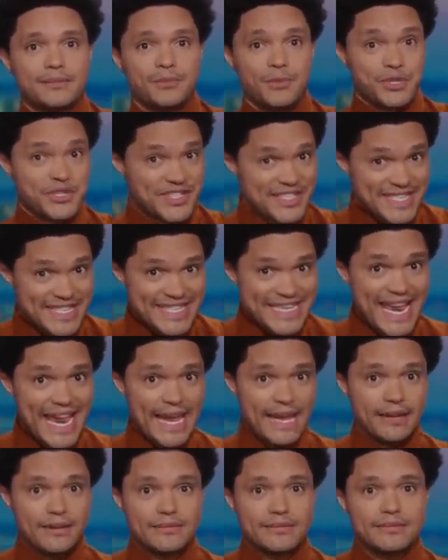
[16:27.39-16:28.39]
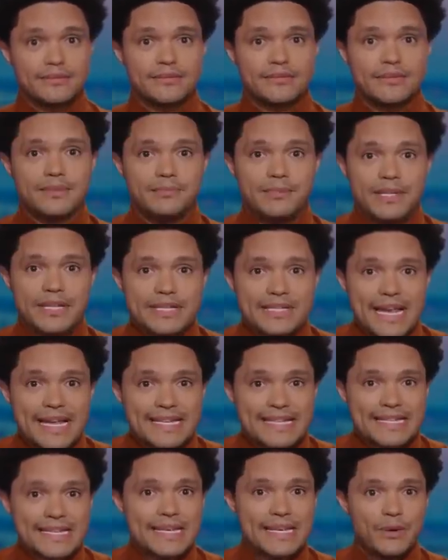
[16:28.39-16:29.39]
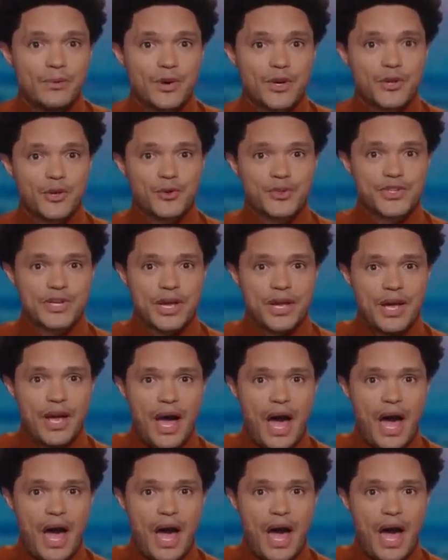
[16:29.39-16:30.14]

which is insane. You know, it's like seeing one of those